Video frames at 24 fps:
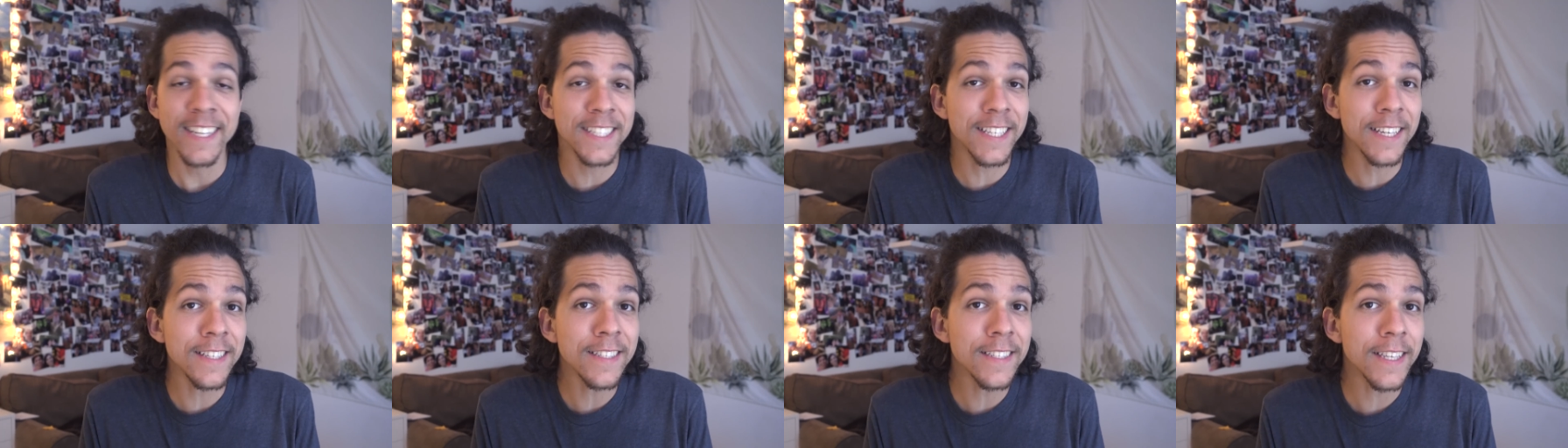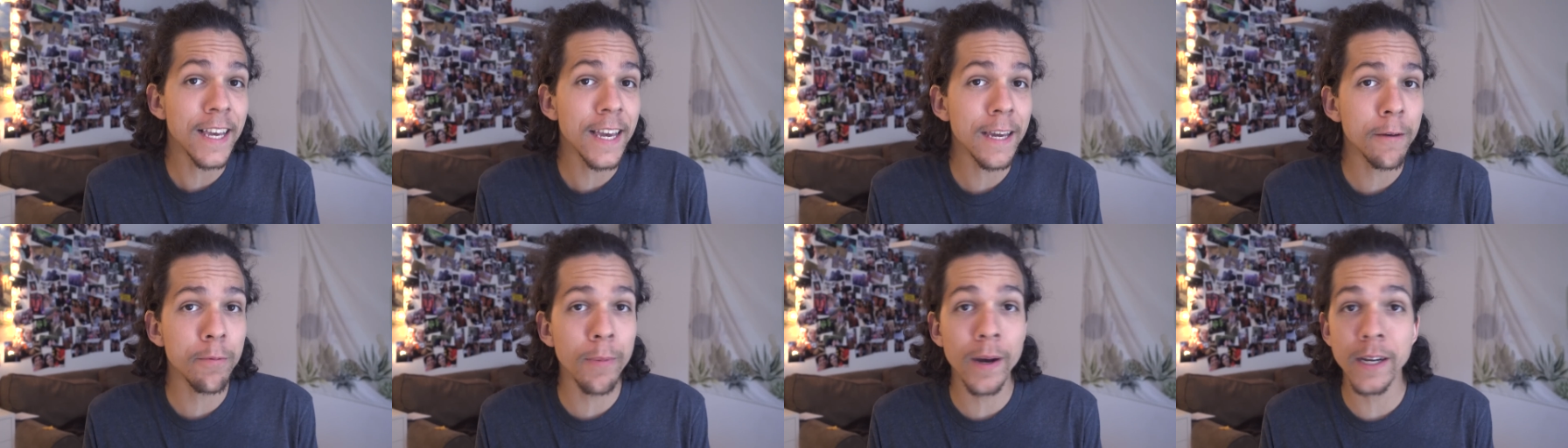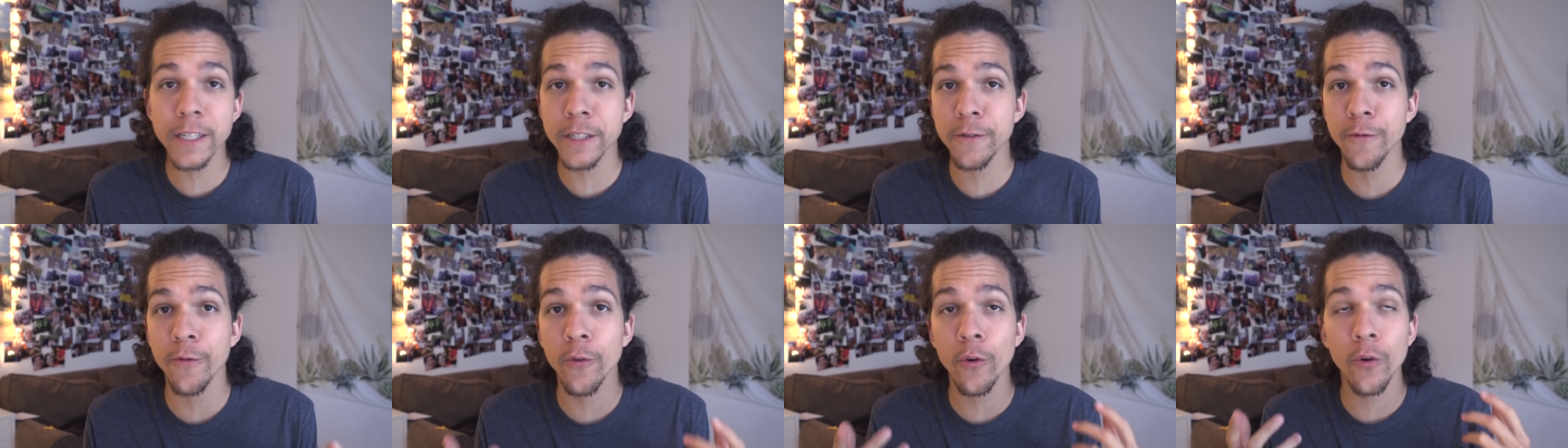It didn't take
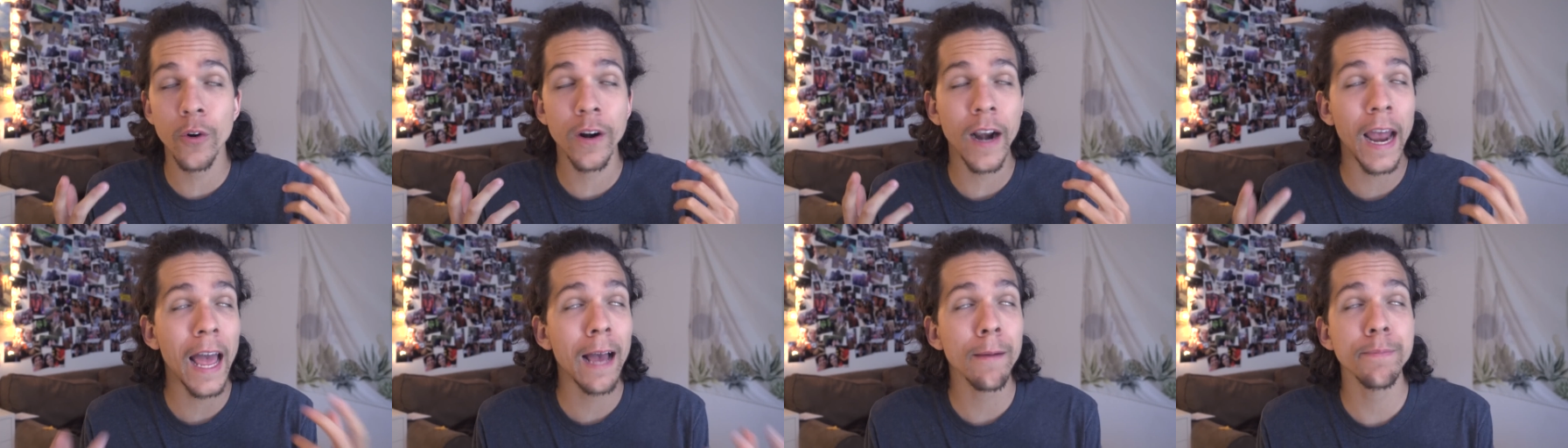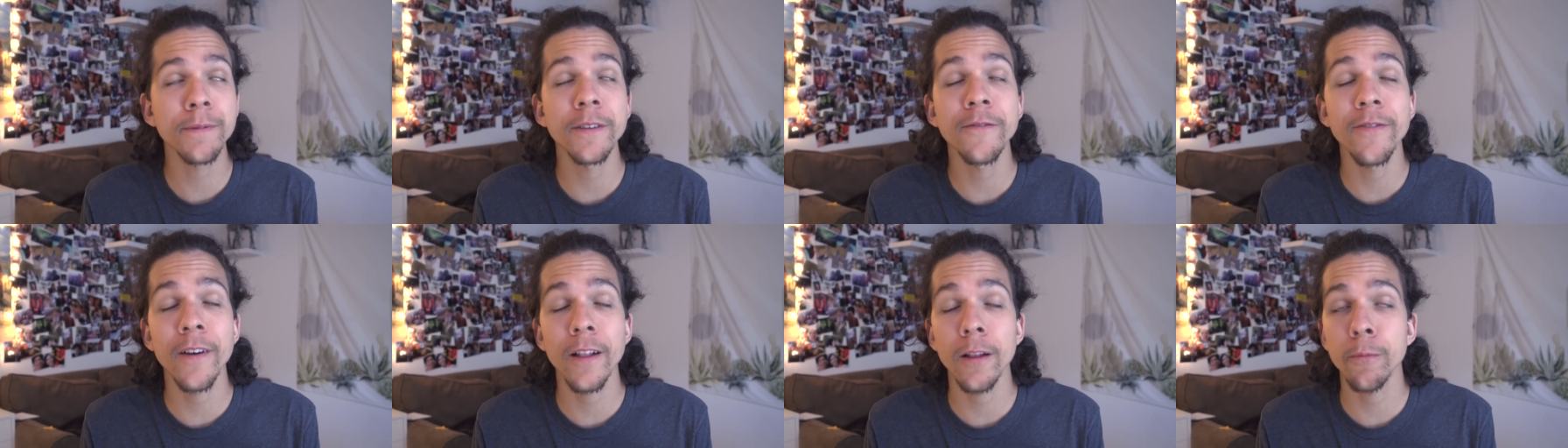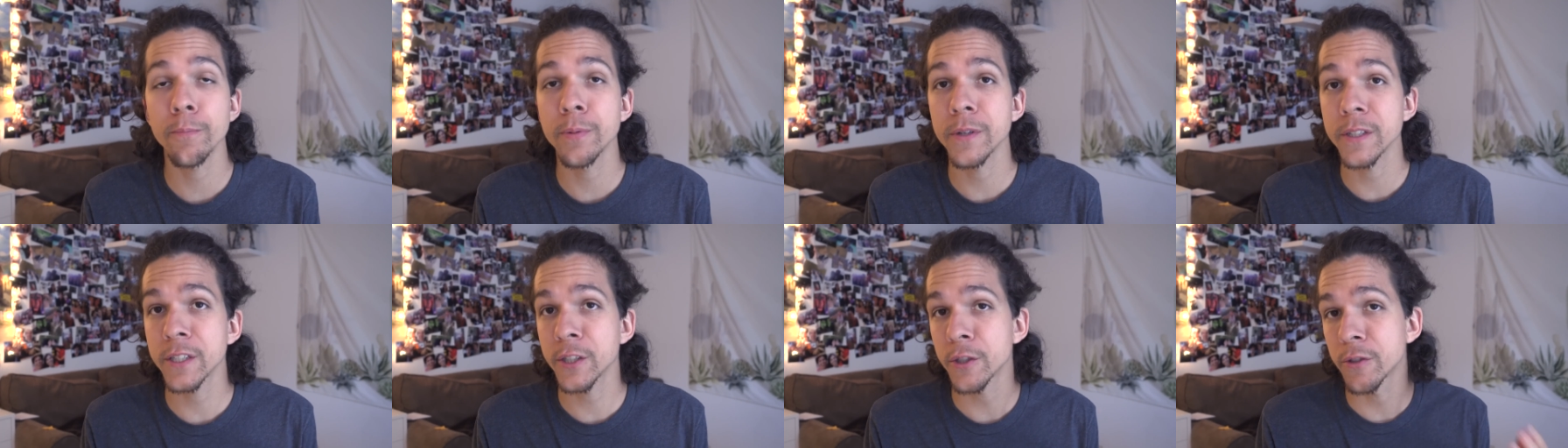much for app
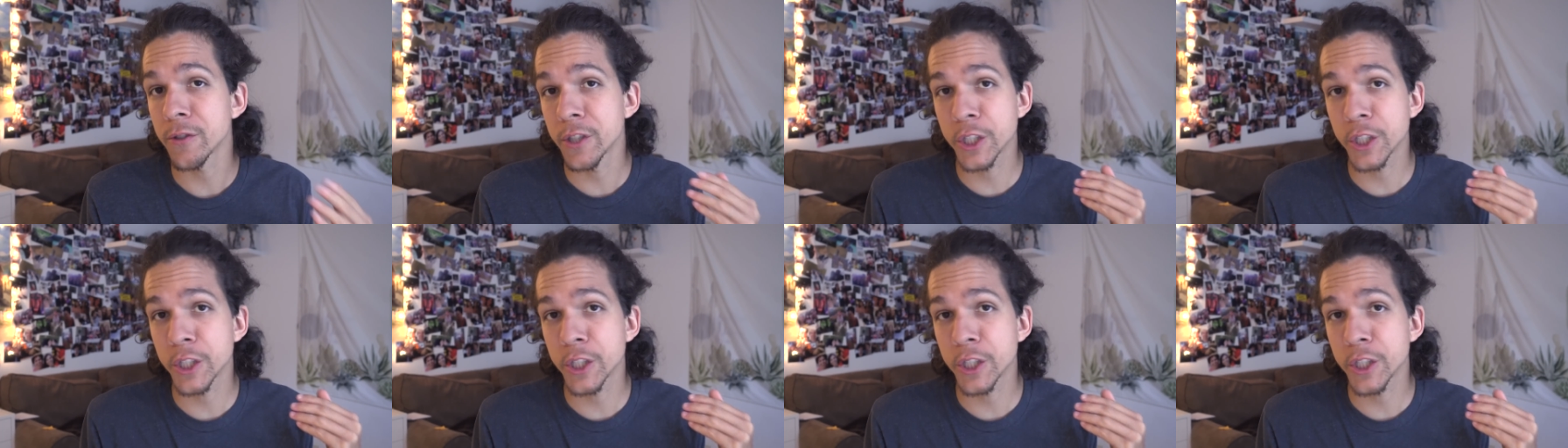developers